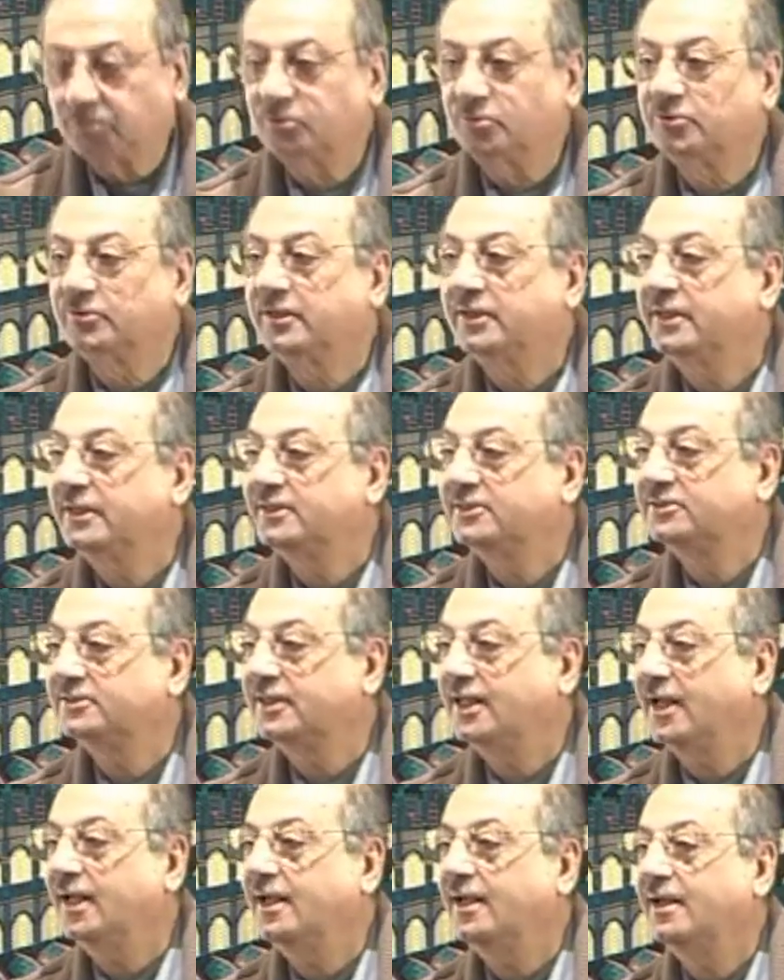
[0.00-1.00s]
is the
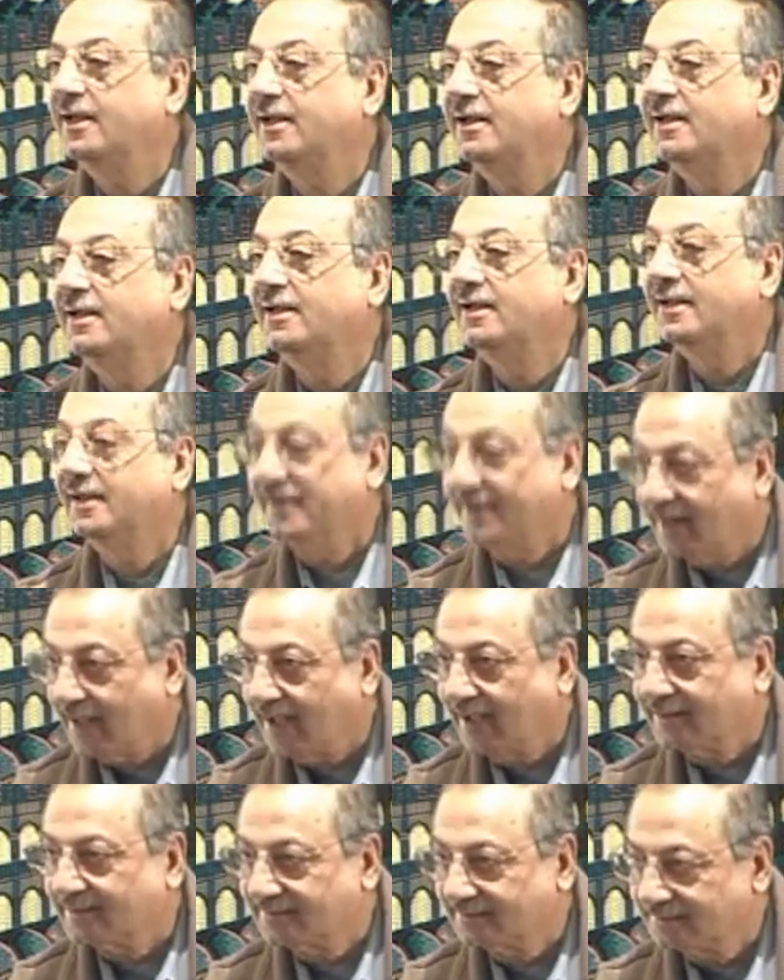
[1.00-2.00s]
naat.
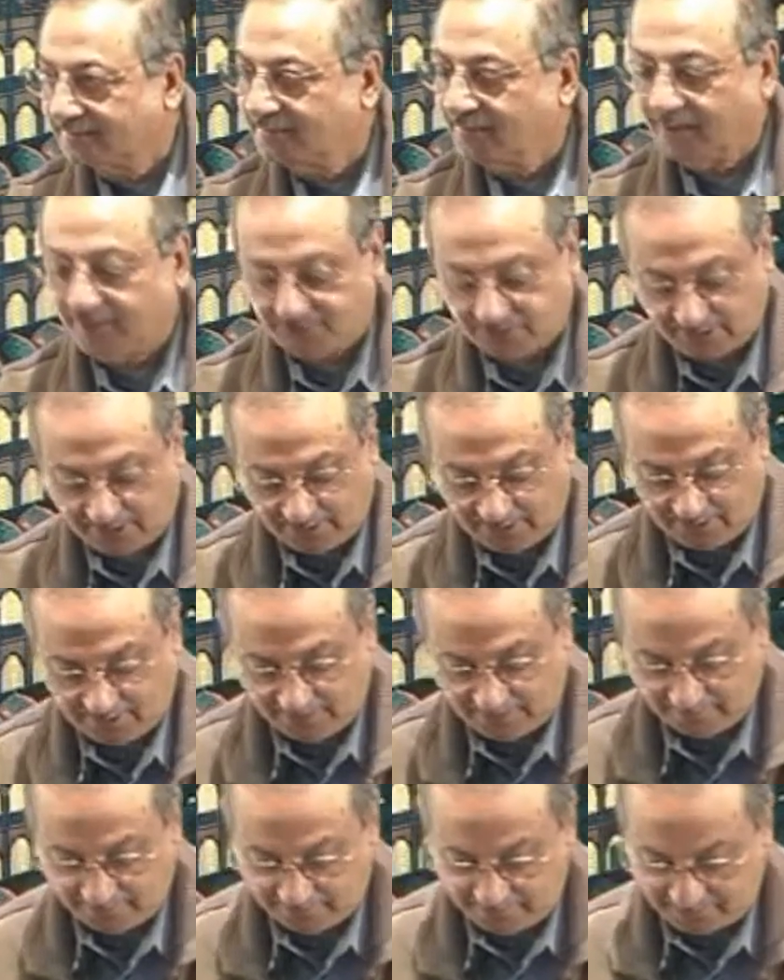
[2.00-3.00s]
MashaAllah.
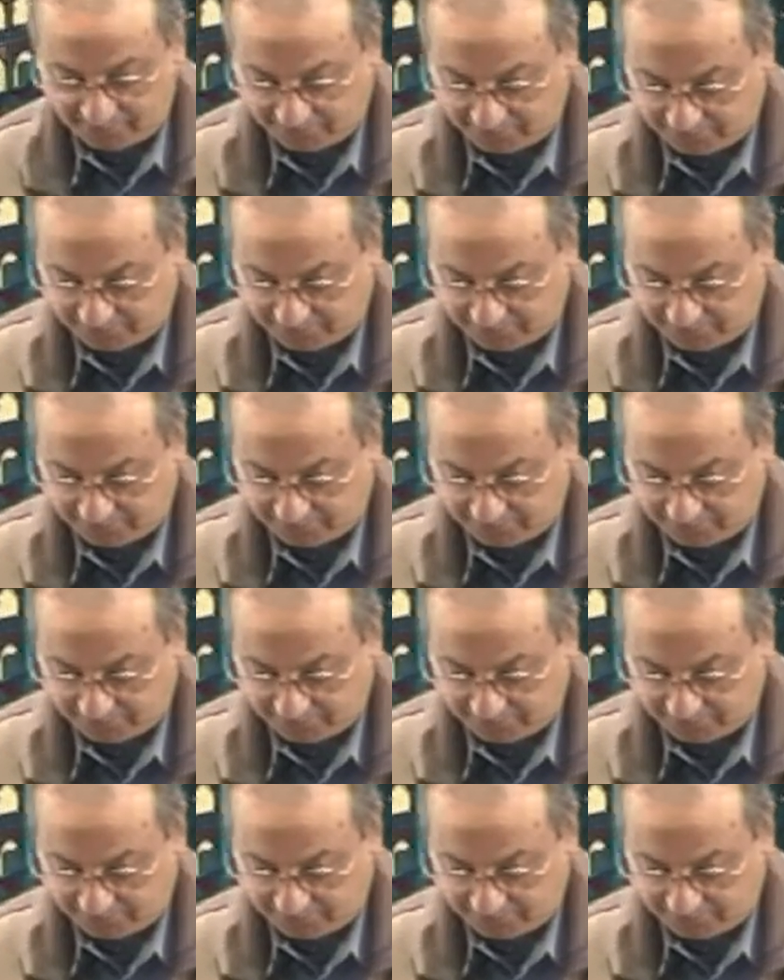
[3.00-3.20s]
MashaAllah.